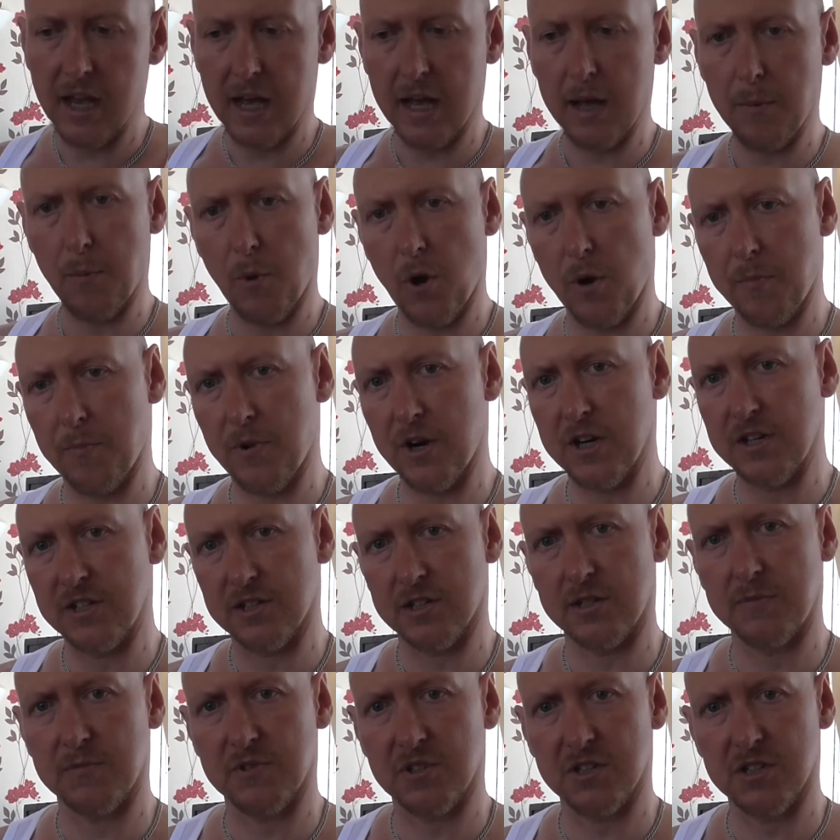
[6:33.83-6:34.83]
and my brain
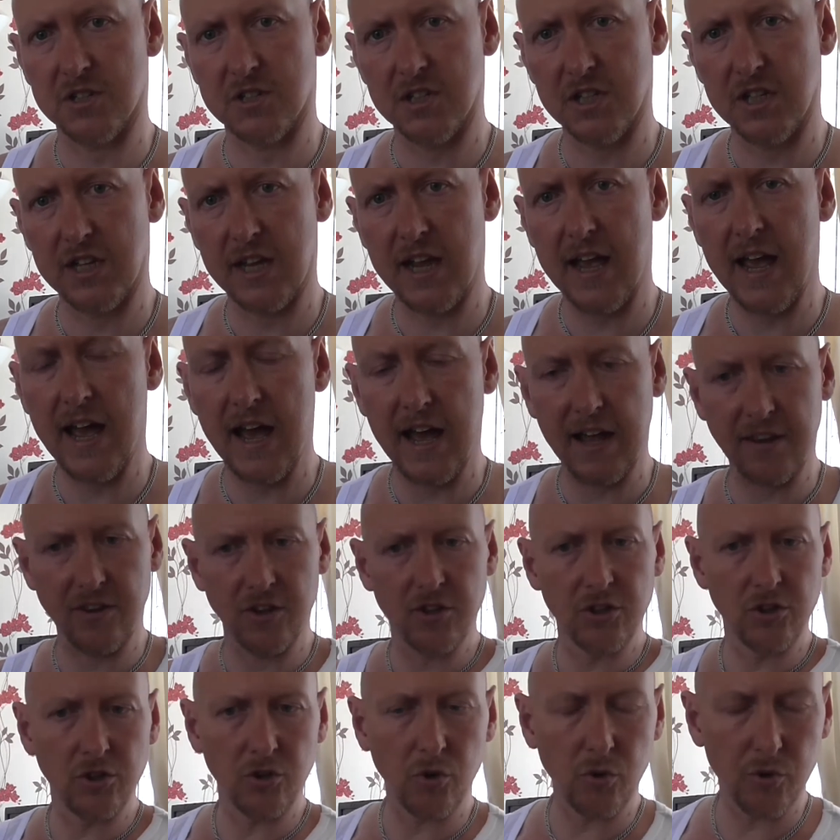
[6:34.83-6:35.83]
seems to seek it out and
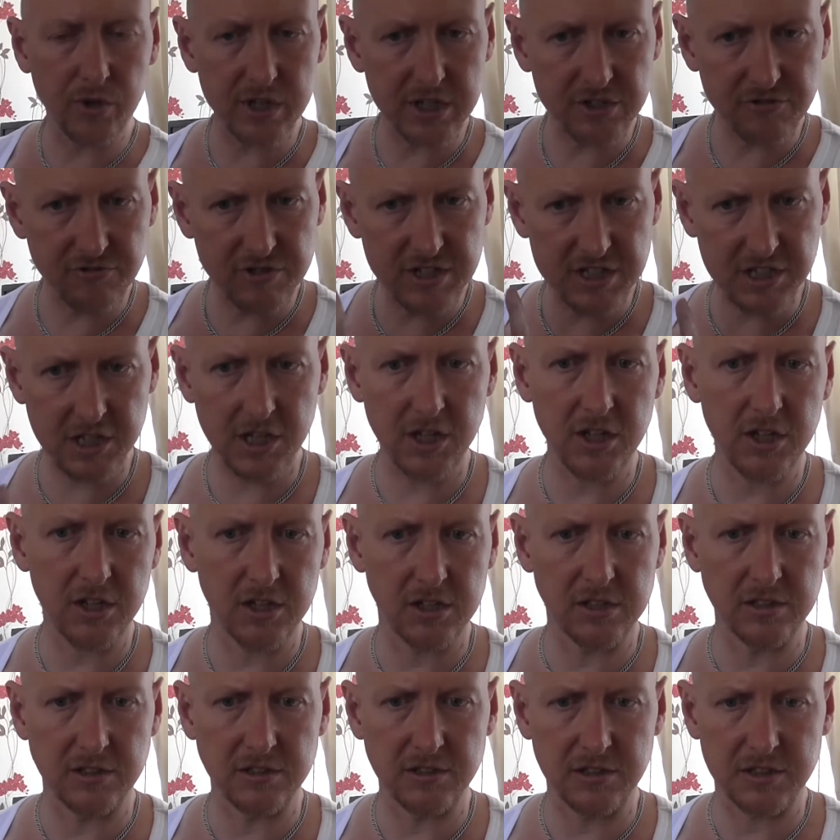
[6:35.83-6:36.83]
the noise
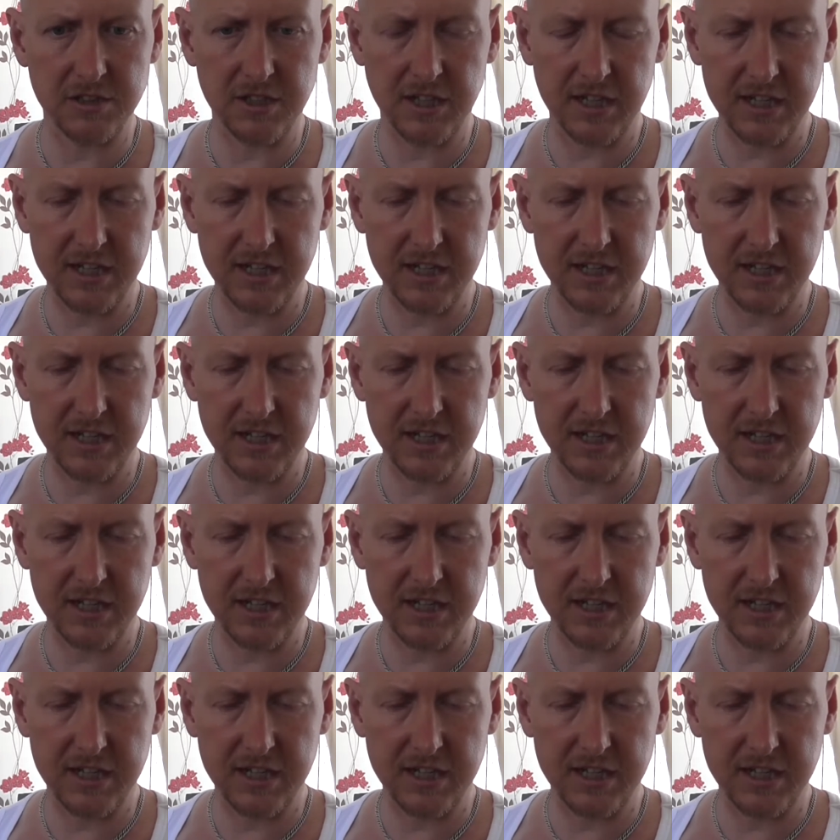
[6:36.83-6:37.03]
returns.